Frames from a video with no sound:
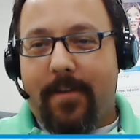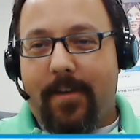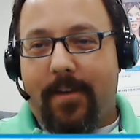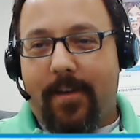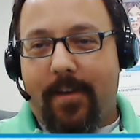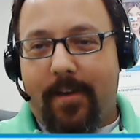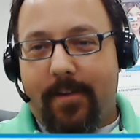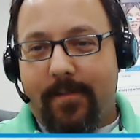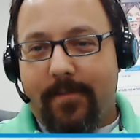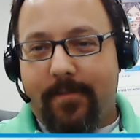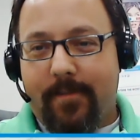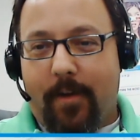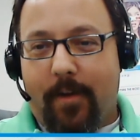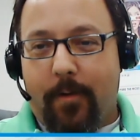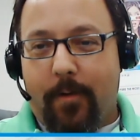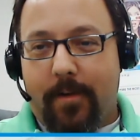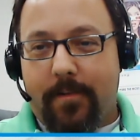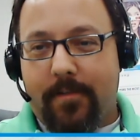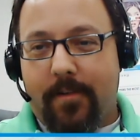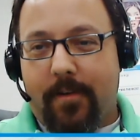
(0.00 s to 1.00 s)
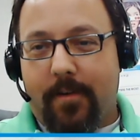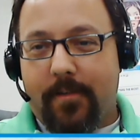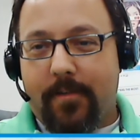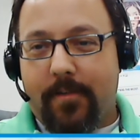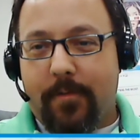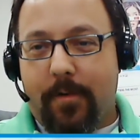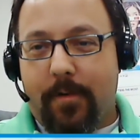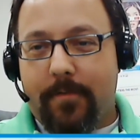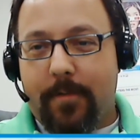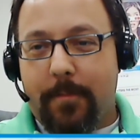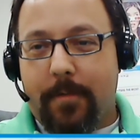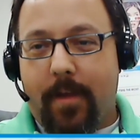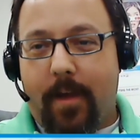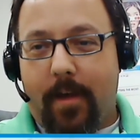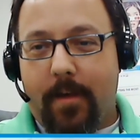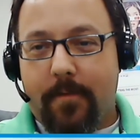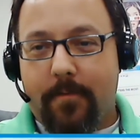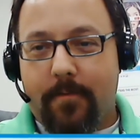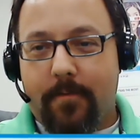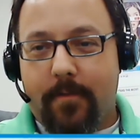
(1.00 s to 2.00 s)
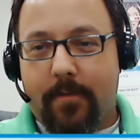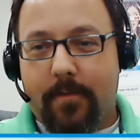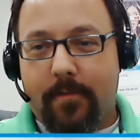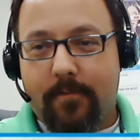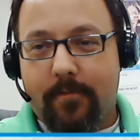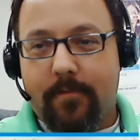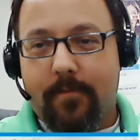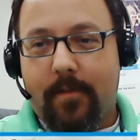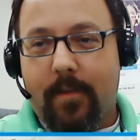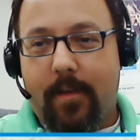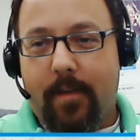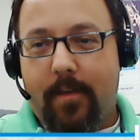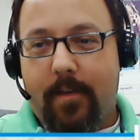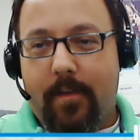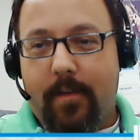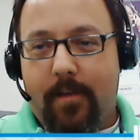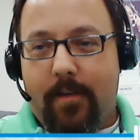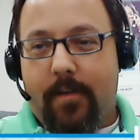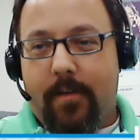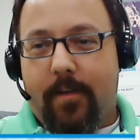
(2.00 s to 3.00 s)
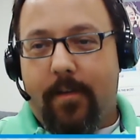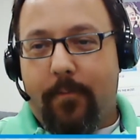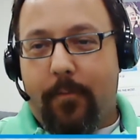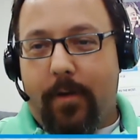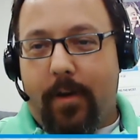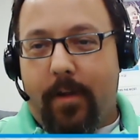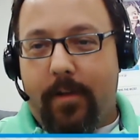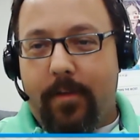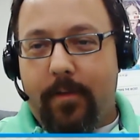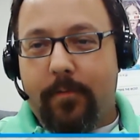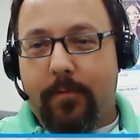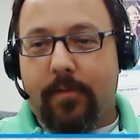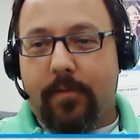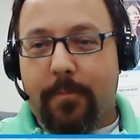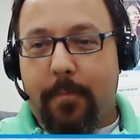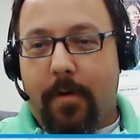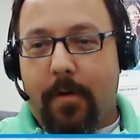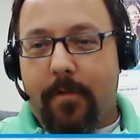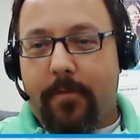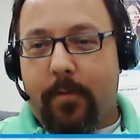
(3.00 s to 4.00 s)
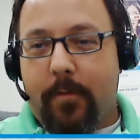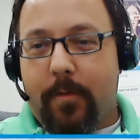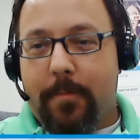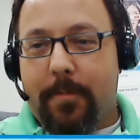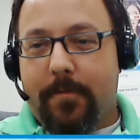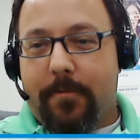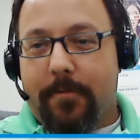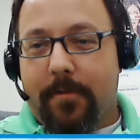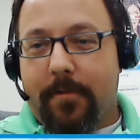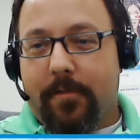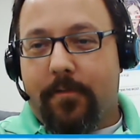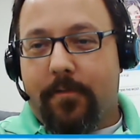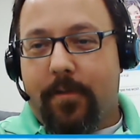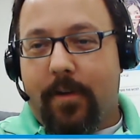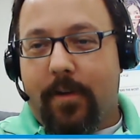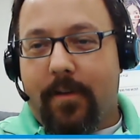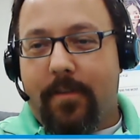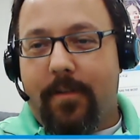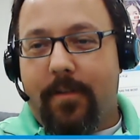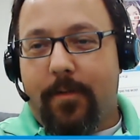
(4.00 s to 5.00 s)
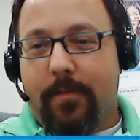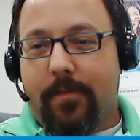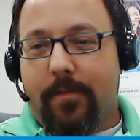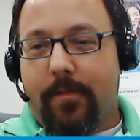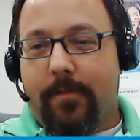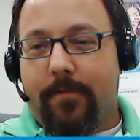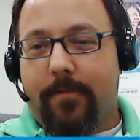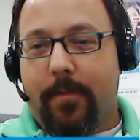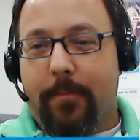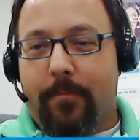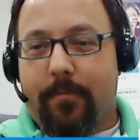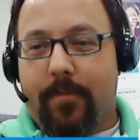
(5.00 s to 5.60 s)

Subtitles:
a question on Twitter from Catherine. Would I use a smart form to restrict the user from